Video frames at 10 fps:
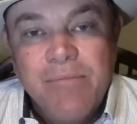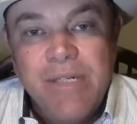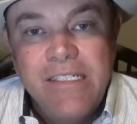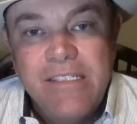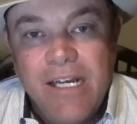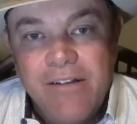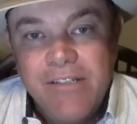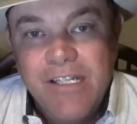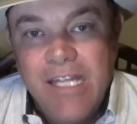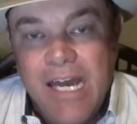Been
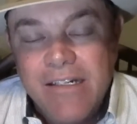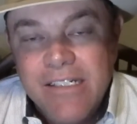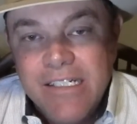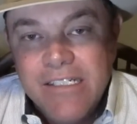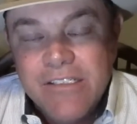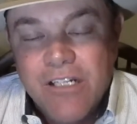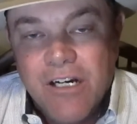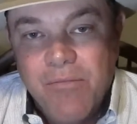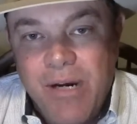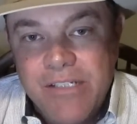telling you that. Let's
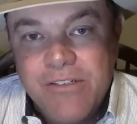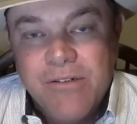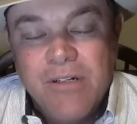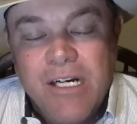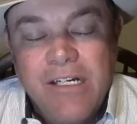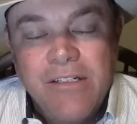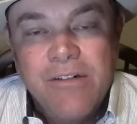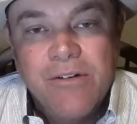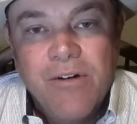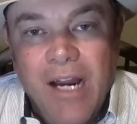talk about
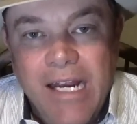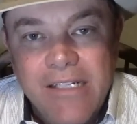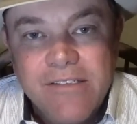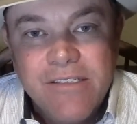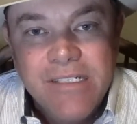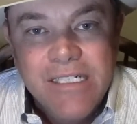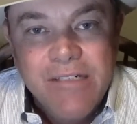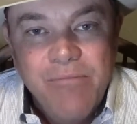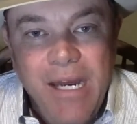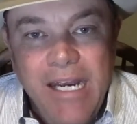your grains.
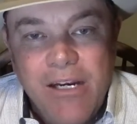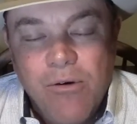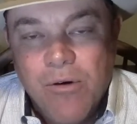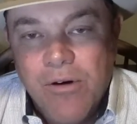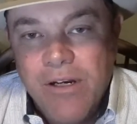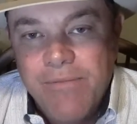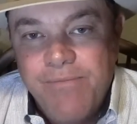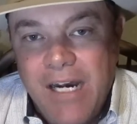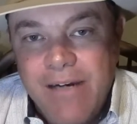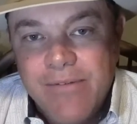May corn
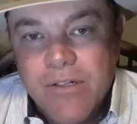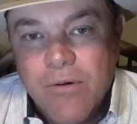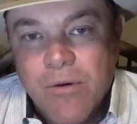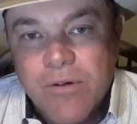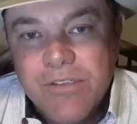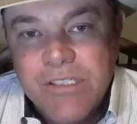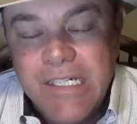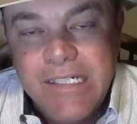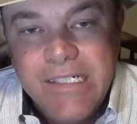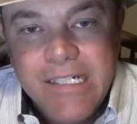up 5.25
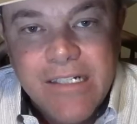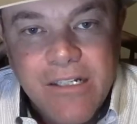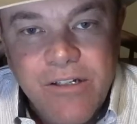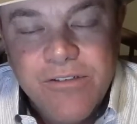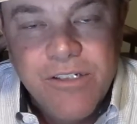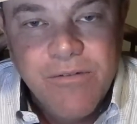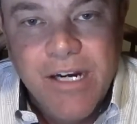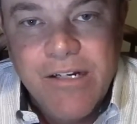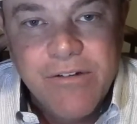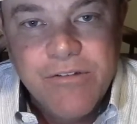cents, closing
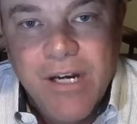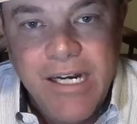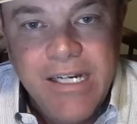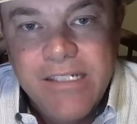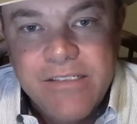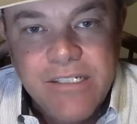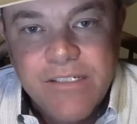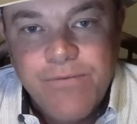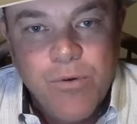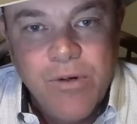regular trading at
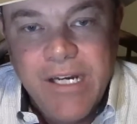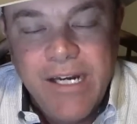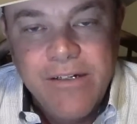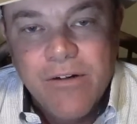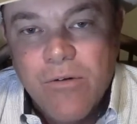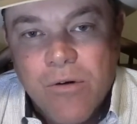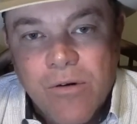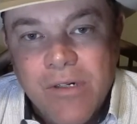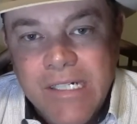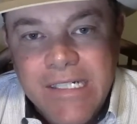
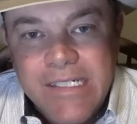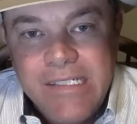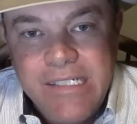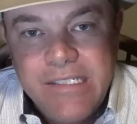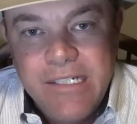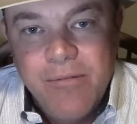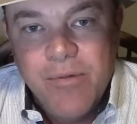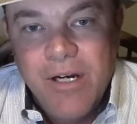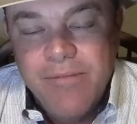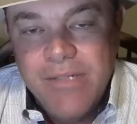648.25.
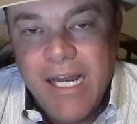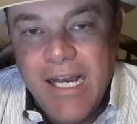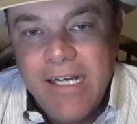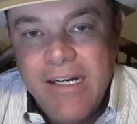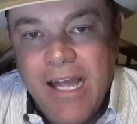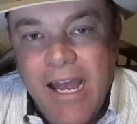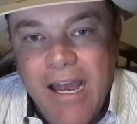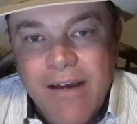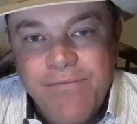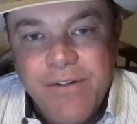December up
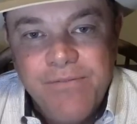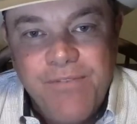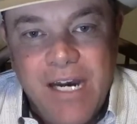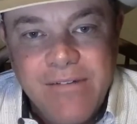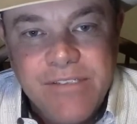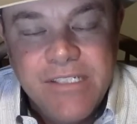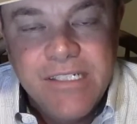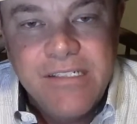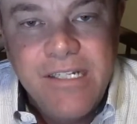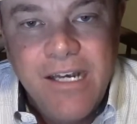9.5 at
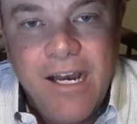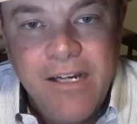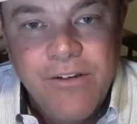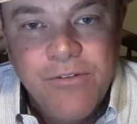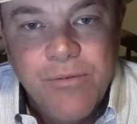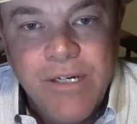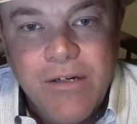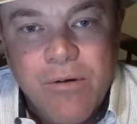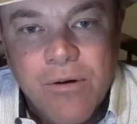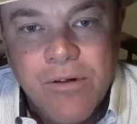
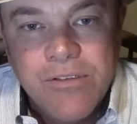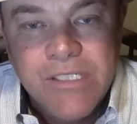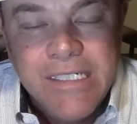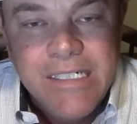569.75.